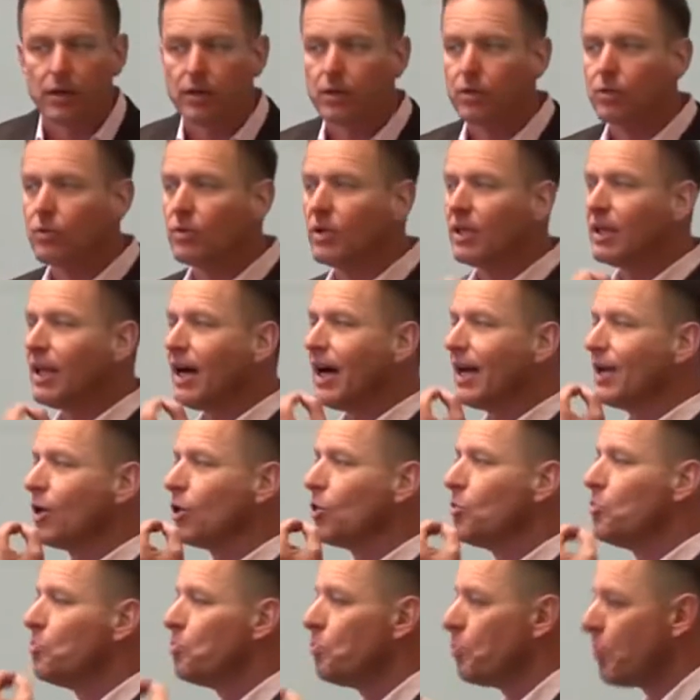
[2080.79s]
You rely
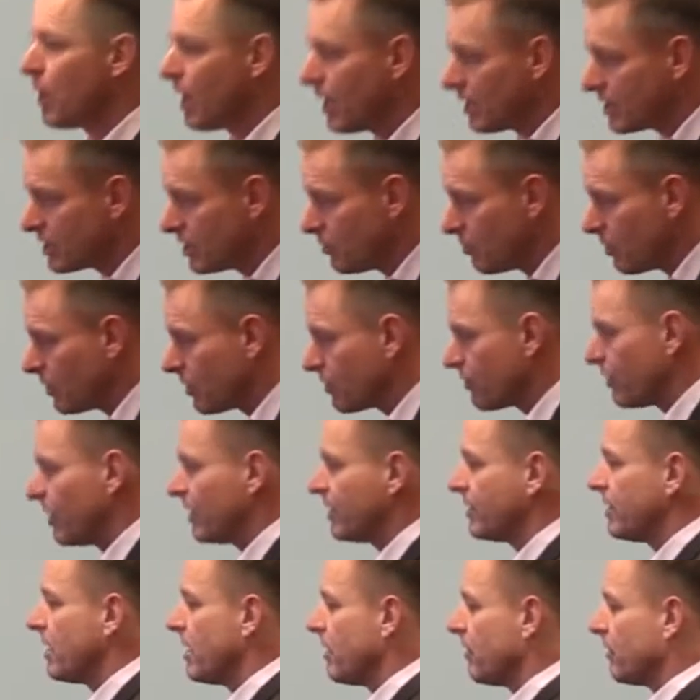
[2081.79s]
on multiple
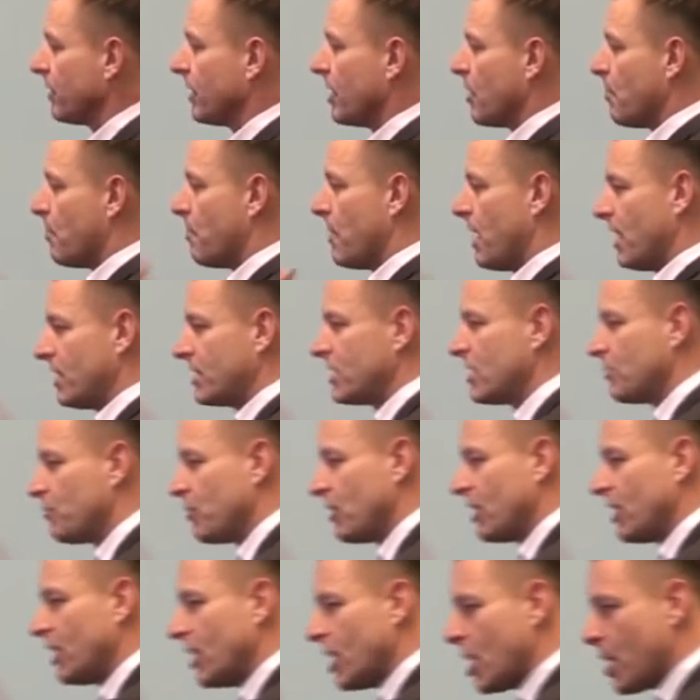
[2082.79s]
criteria.
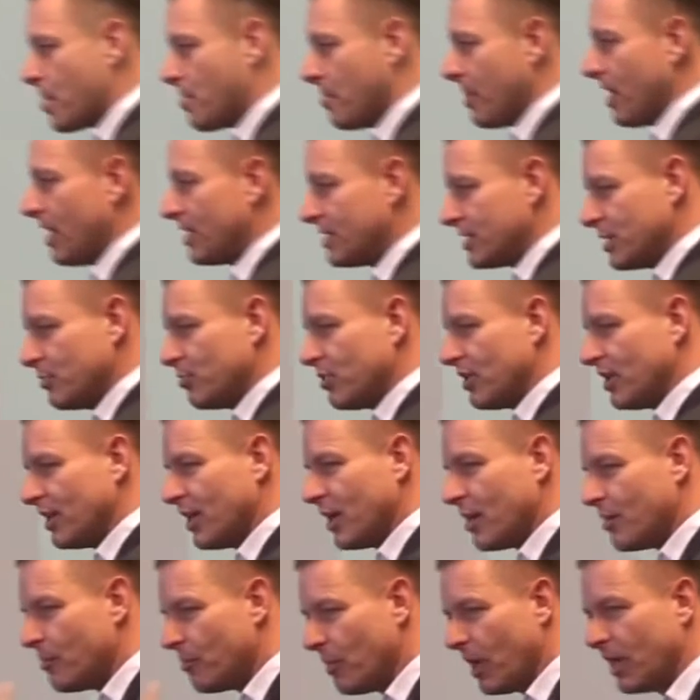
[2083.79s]
Multiple,
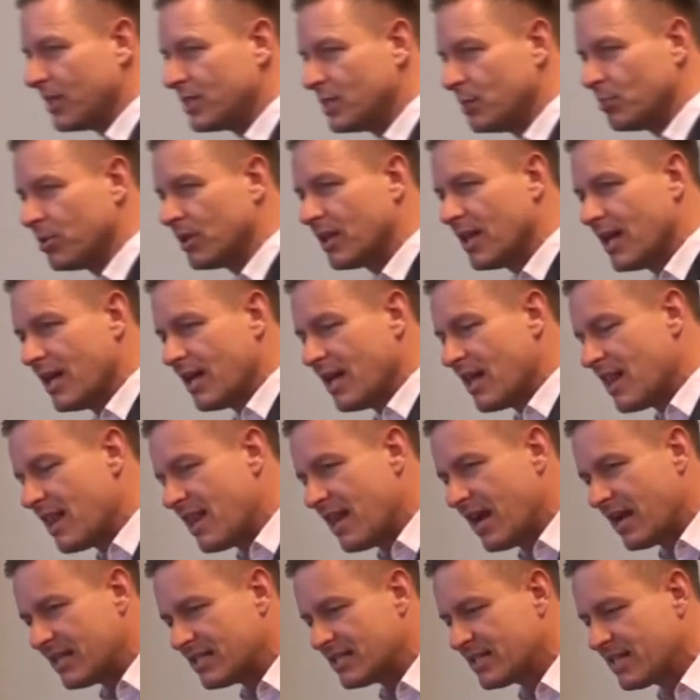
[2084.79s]
multiple, multiple.
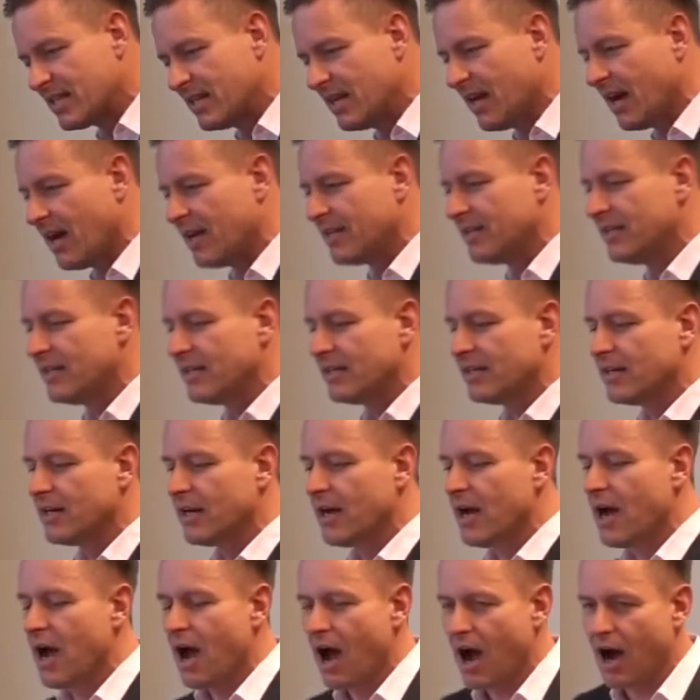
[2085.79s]
That's the
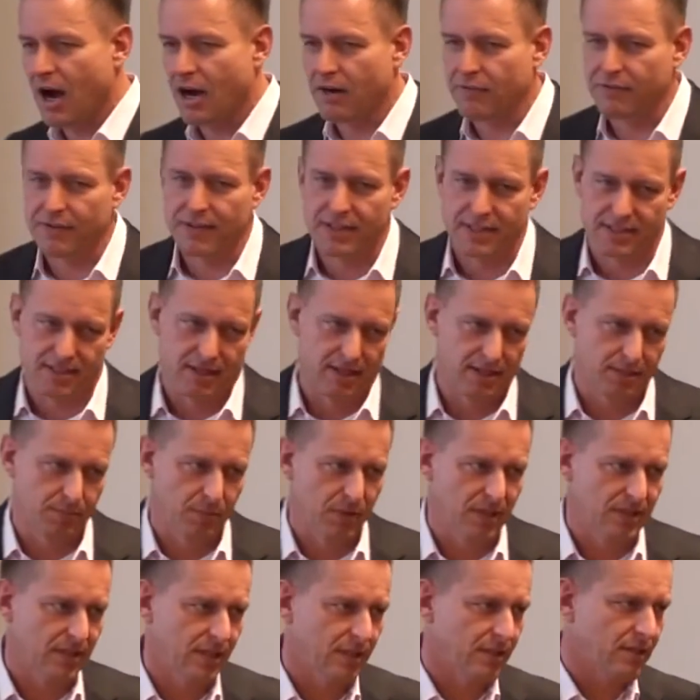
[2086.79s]
idea of an
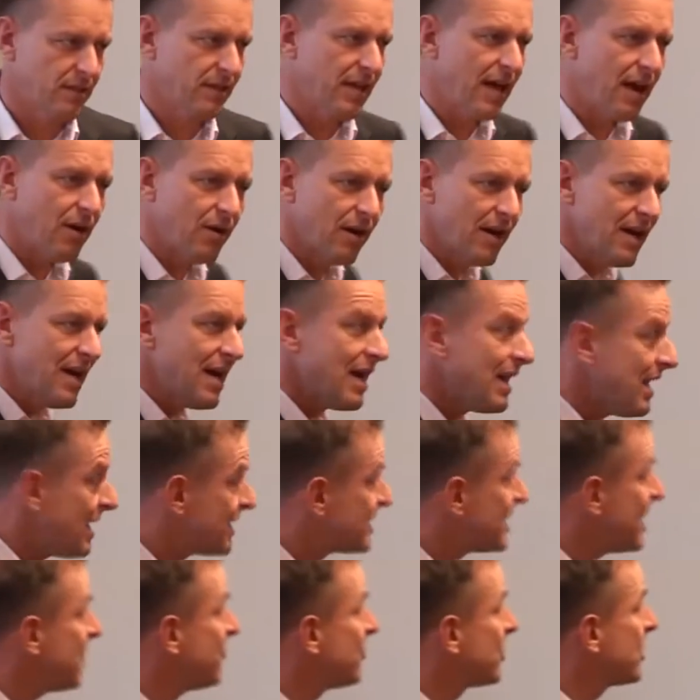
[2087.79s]
assessment center. Now,
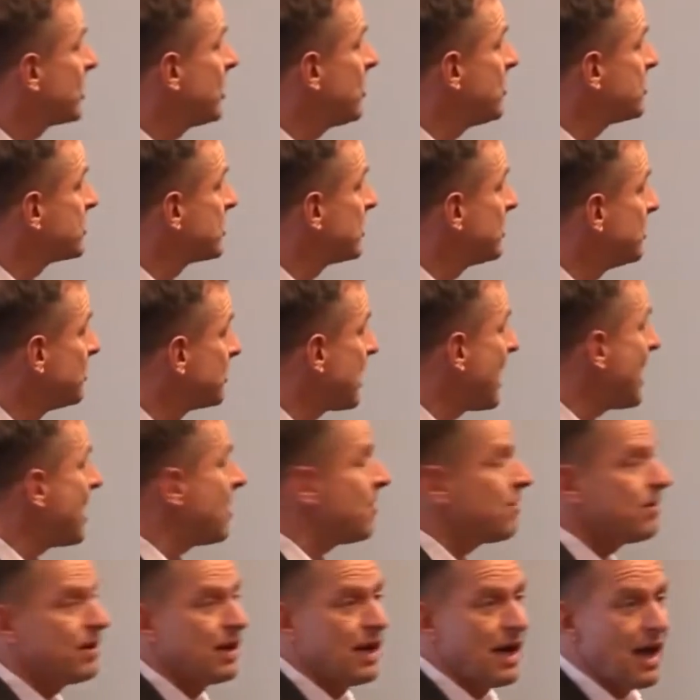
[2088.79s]
let's have a closer look
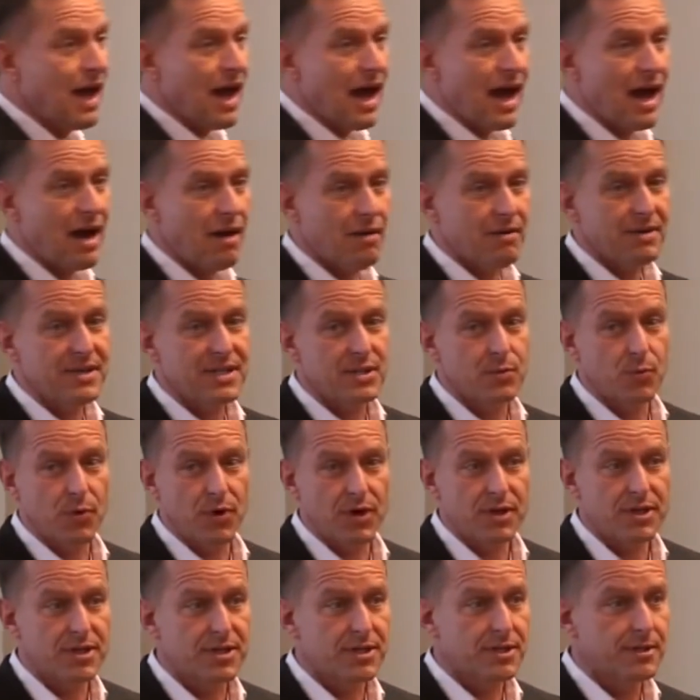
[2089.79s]
how this
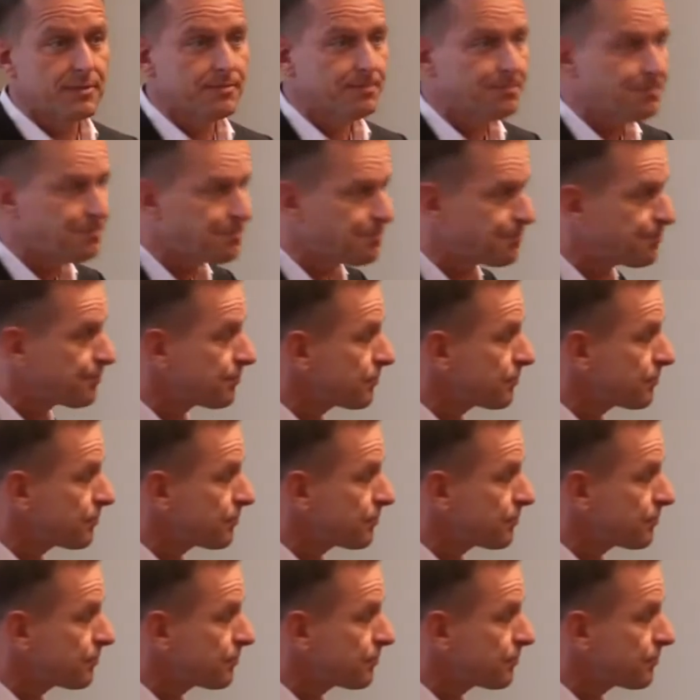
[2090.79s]
works.